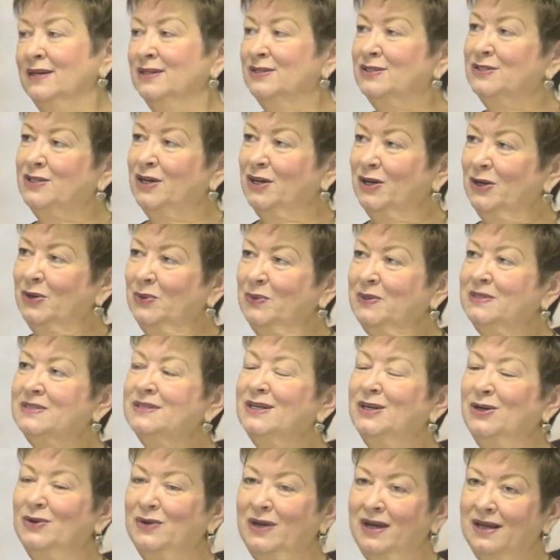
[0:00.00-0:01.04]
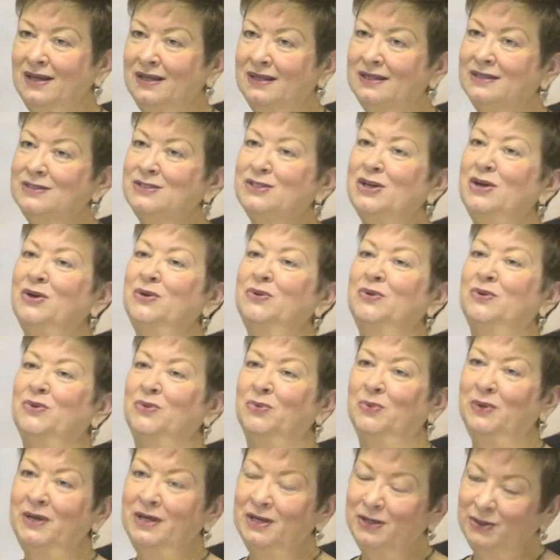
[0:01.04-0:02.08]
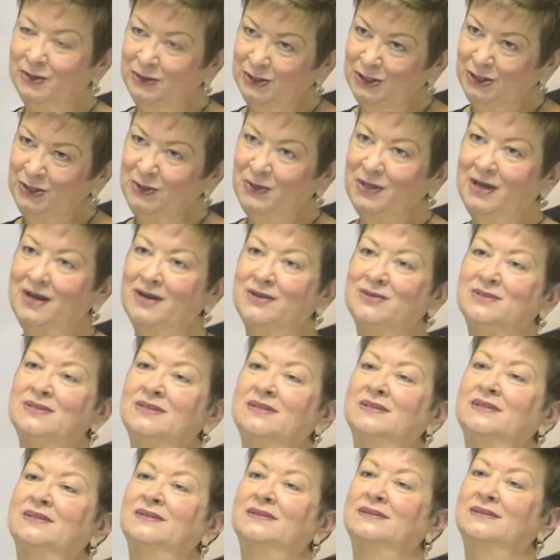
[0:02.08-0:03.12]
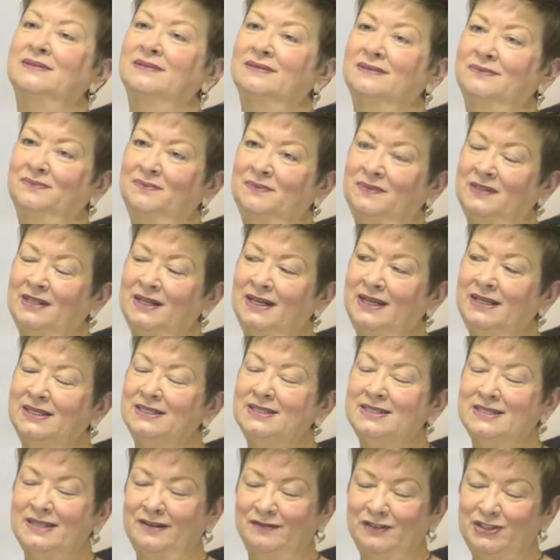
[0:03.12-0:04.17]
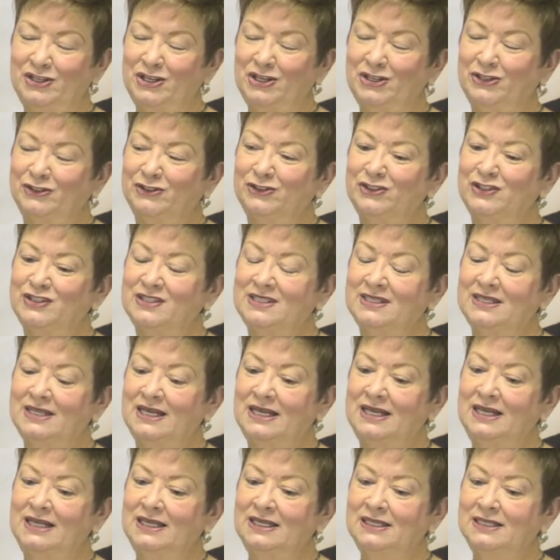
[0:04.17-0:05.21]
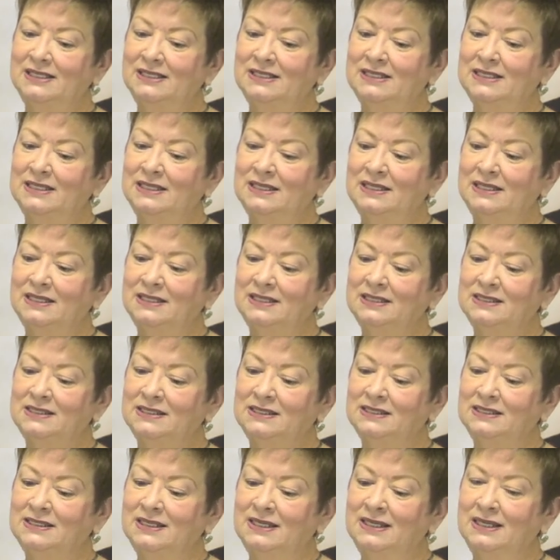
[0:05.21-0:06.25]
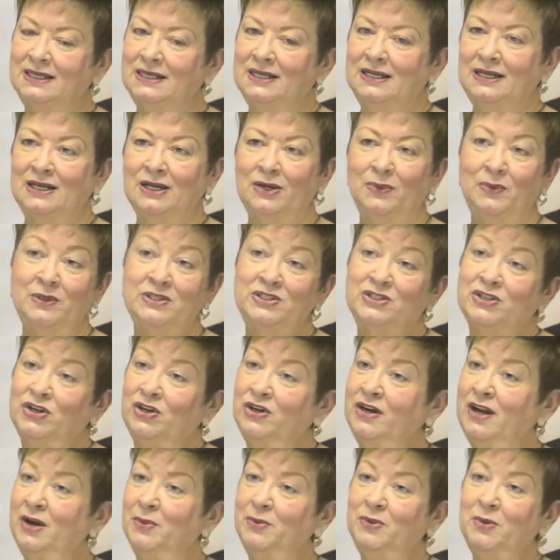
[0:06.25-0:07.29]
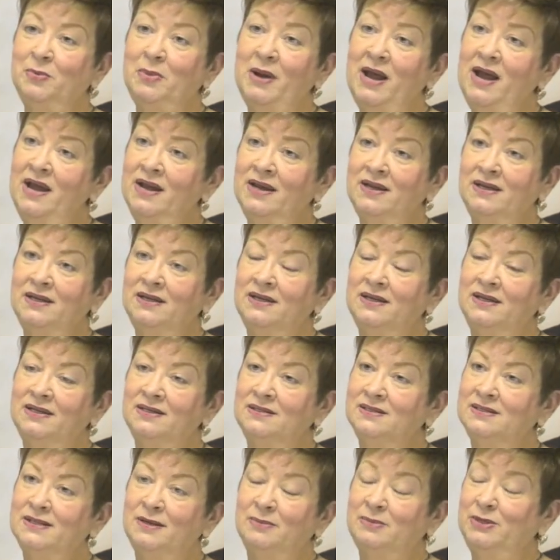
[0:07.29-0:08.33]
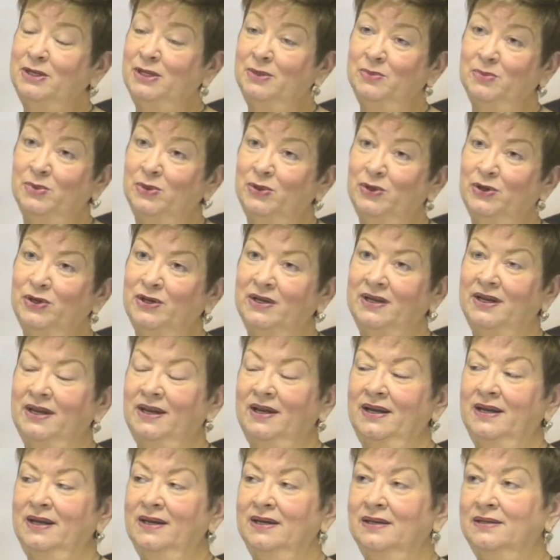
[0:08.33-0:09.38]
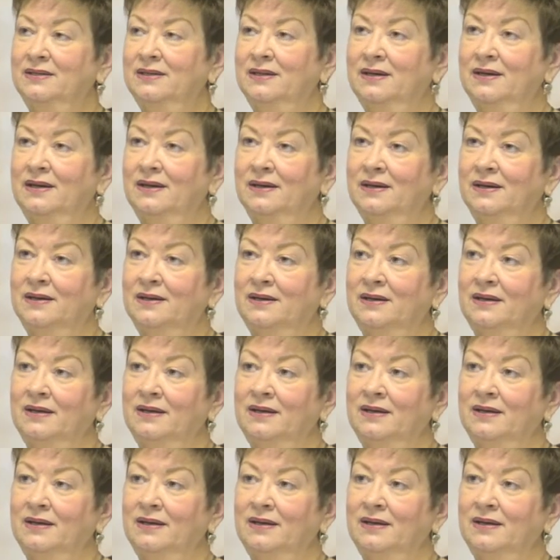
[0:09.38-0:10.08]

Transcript: So we said, okay, let's go $302,007. And uh, we started out with a bang in September. And uh,